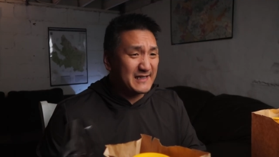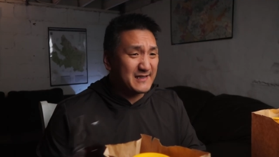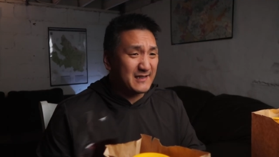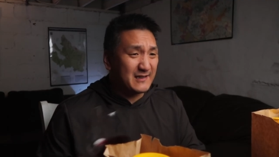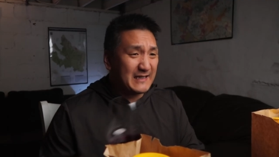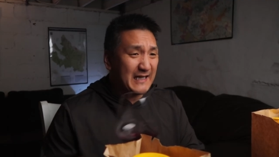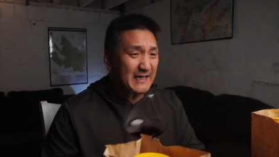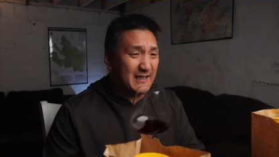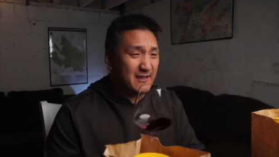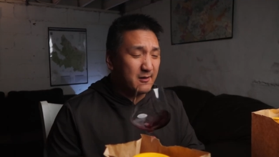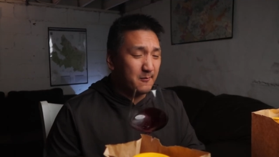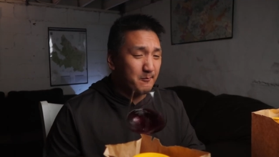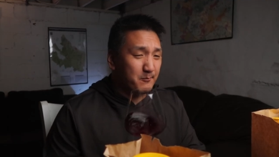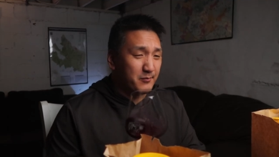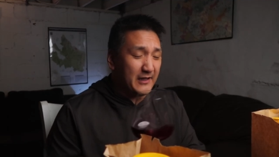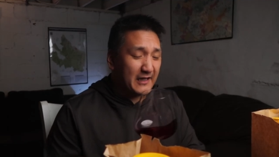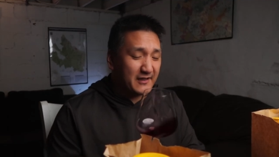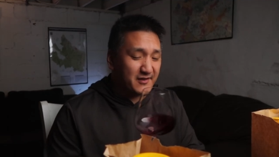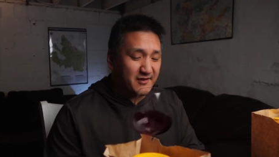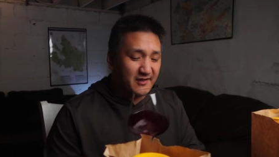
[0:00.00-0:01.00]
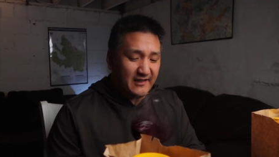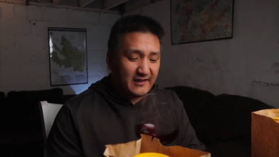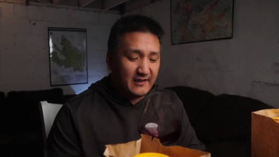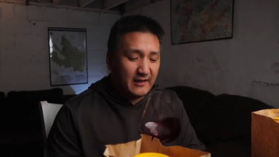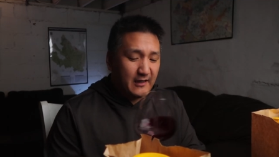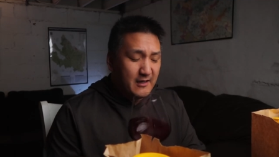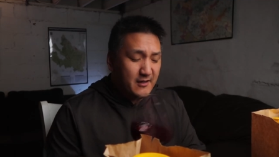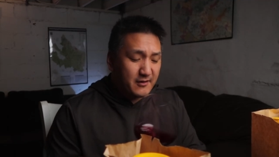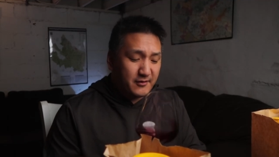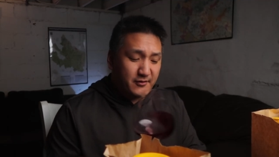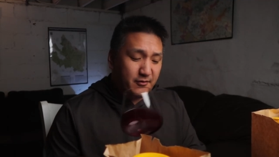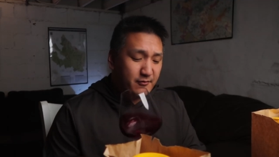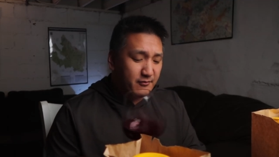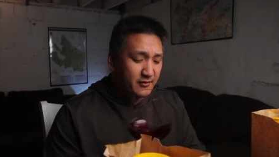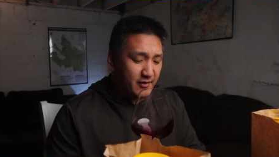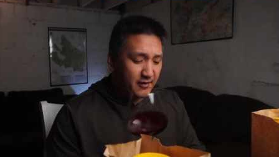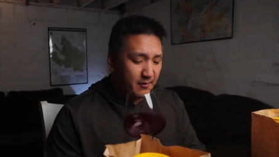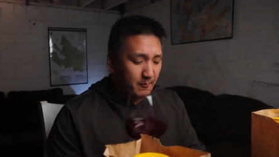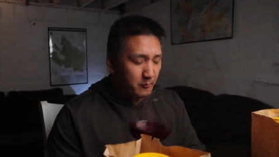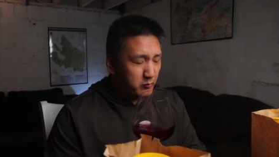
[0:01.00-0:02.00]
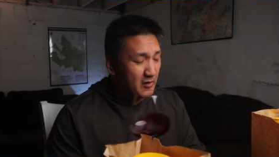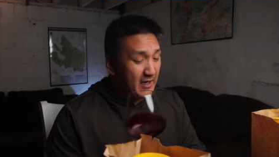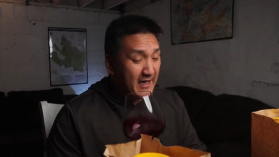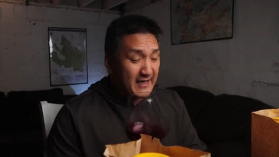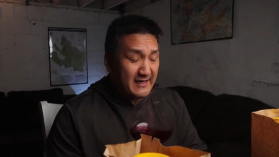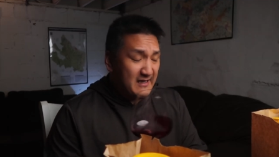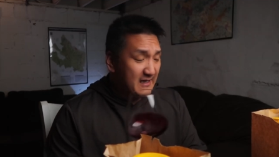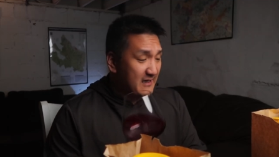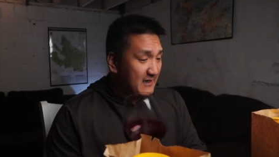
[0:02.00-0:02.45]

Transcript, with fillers: has a lot of complexity due to the Brett.